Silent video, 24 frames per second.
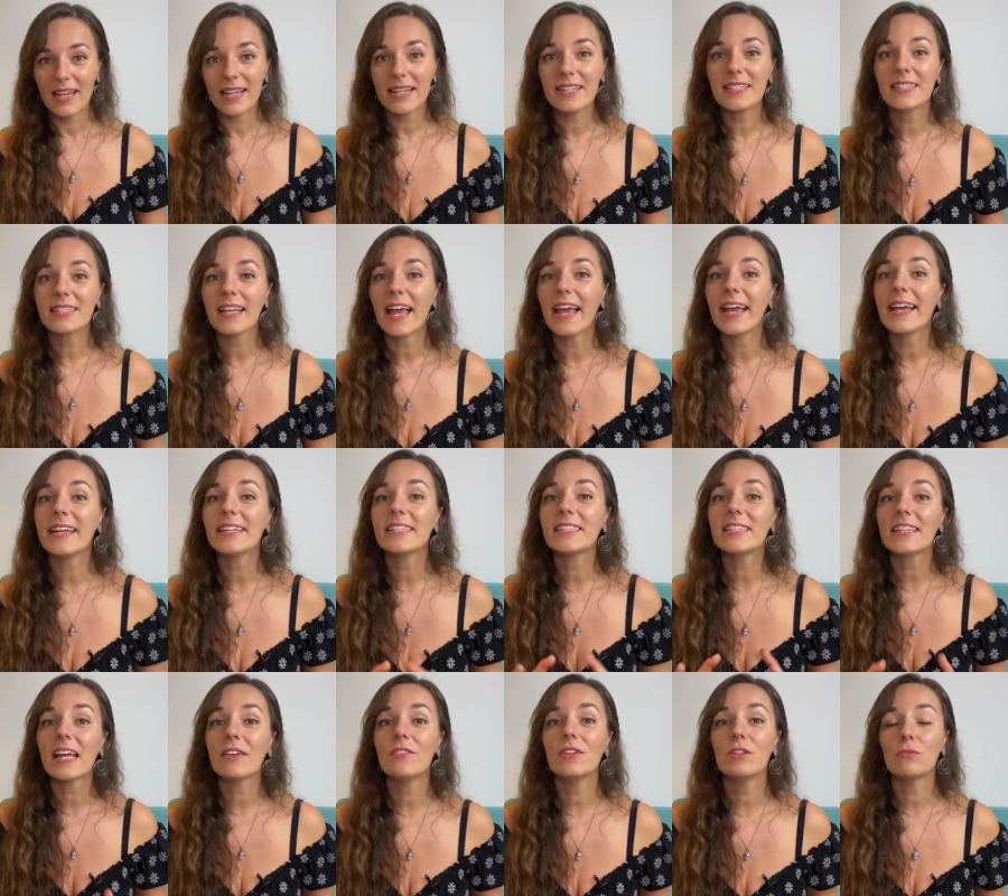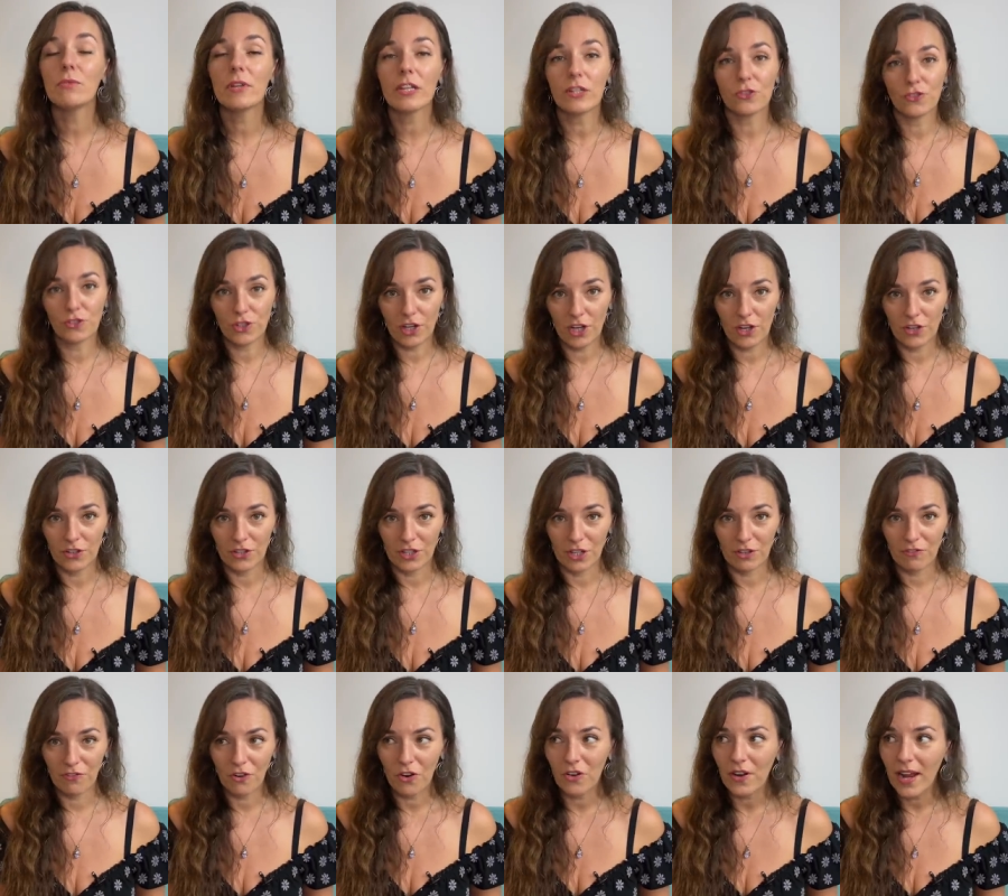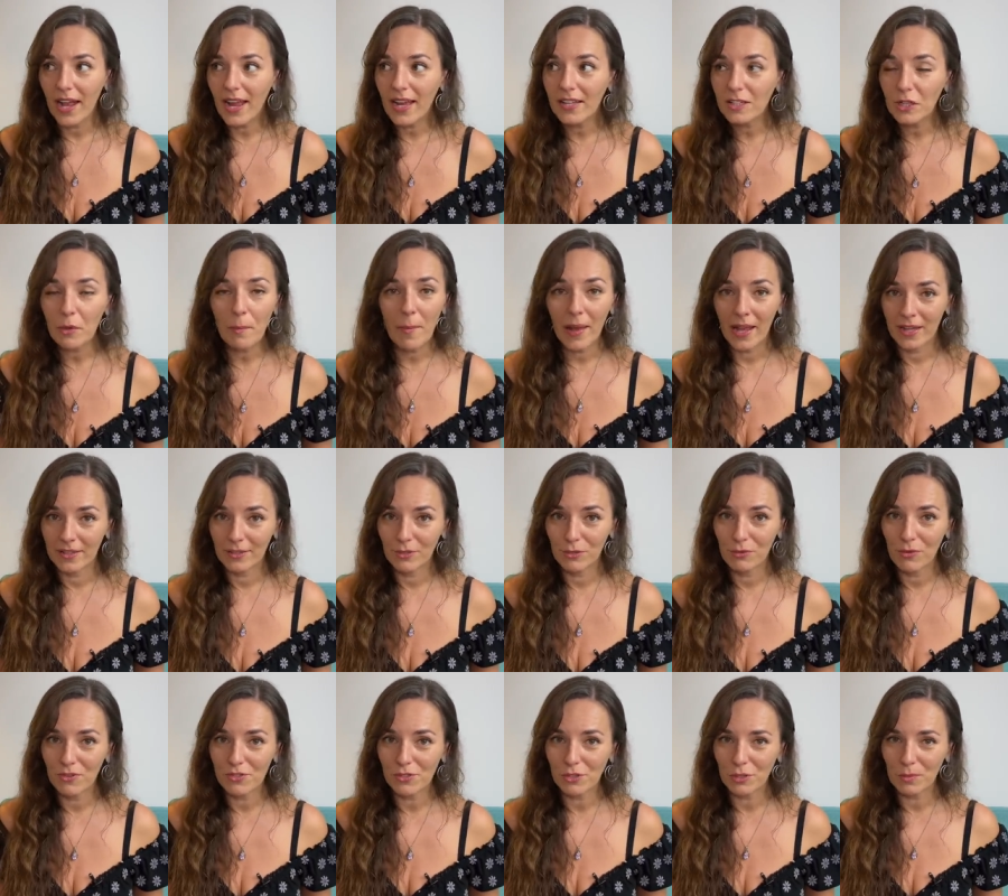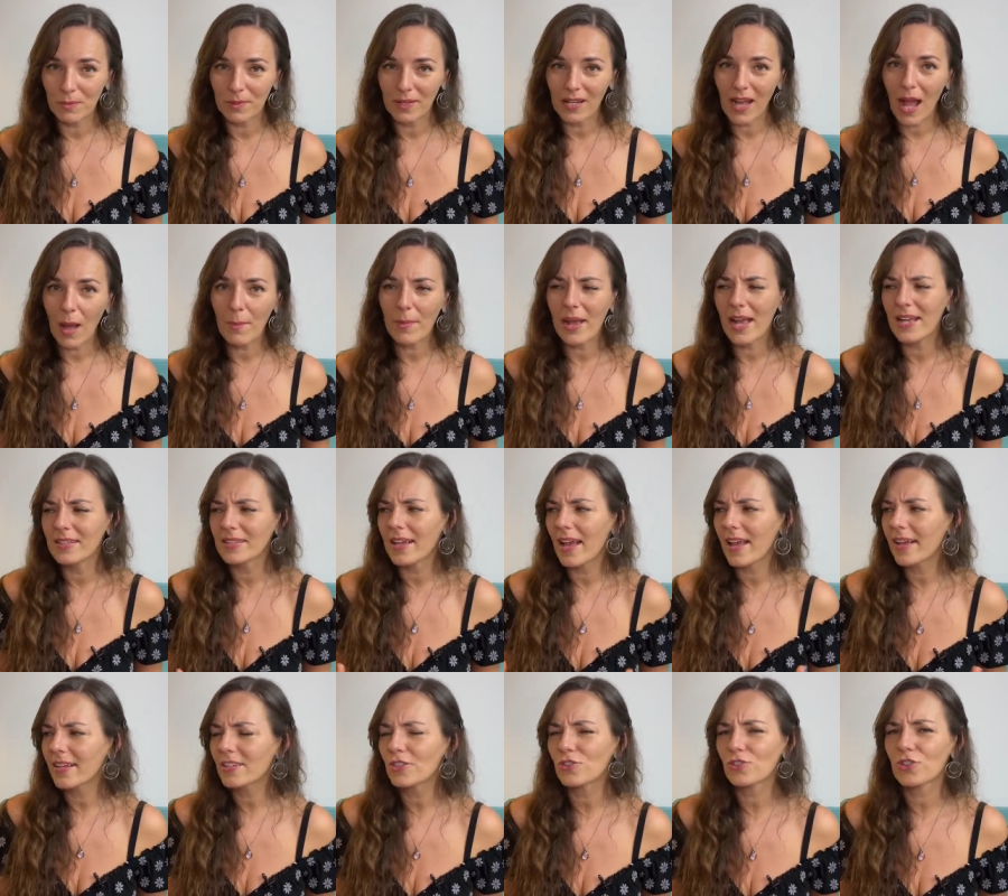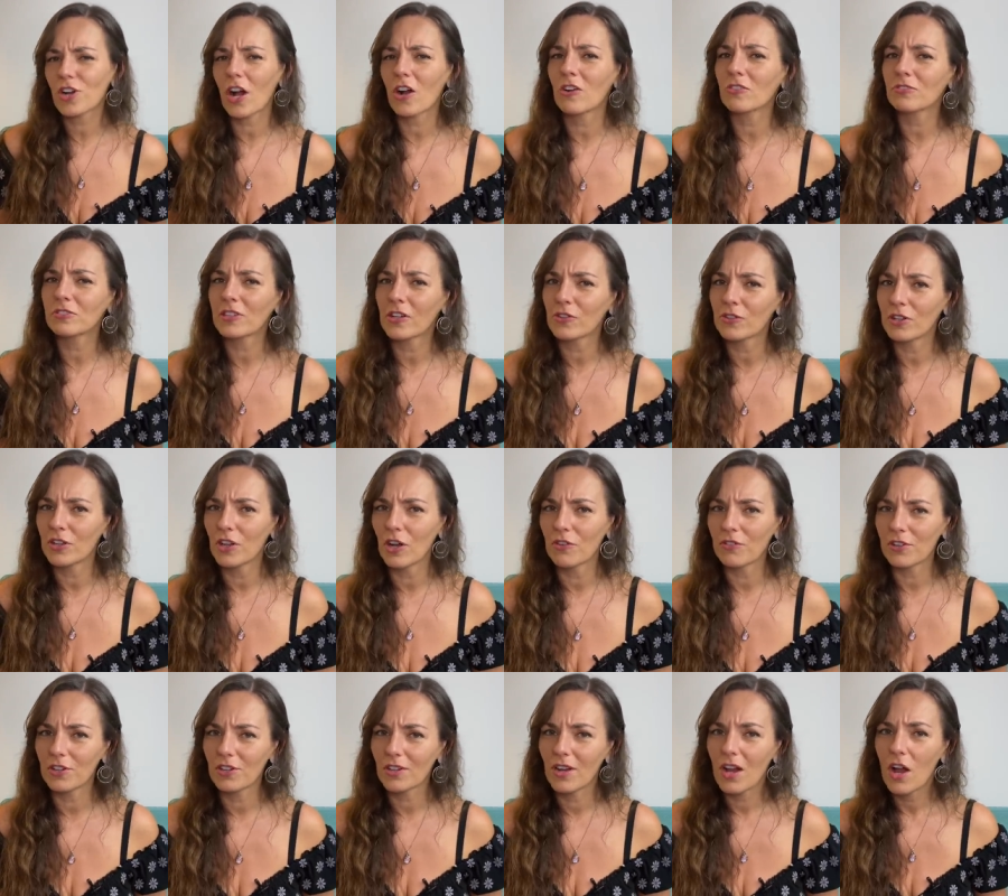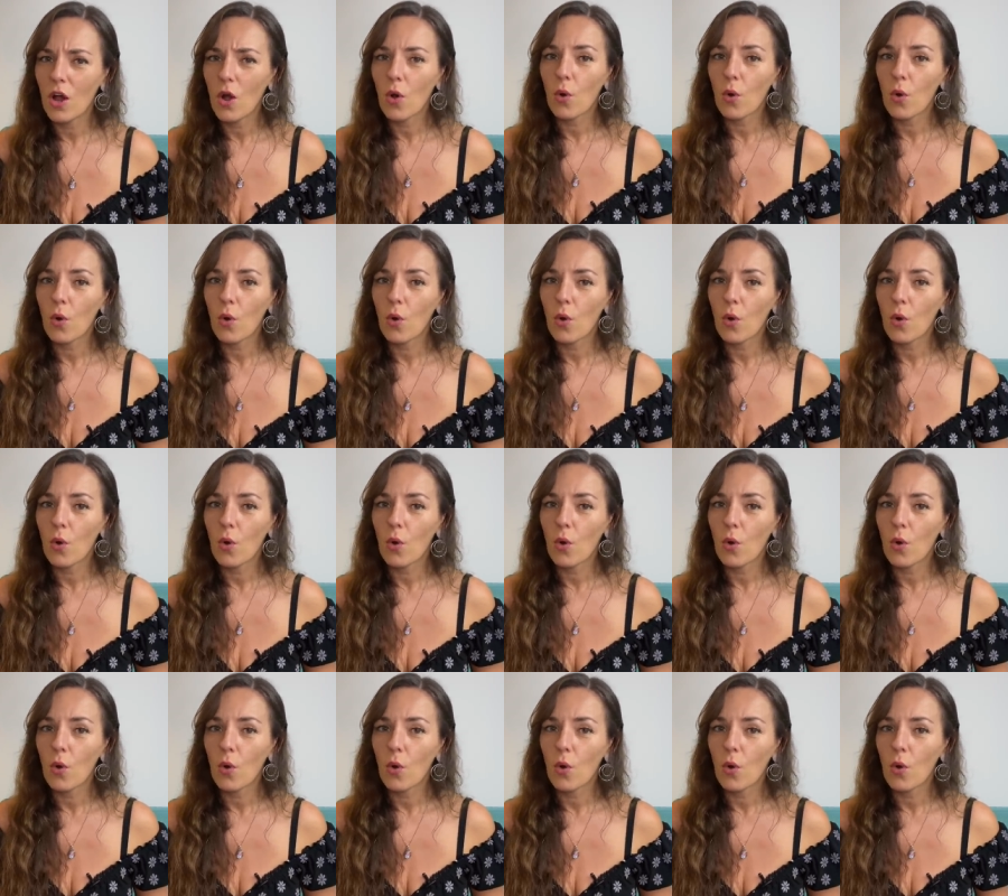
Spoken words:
It's a 7-week journey for any man who wants to become an extraordinary lover,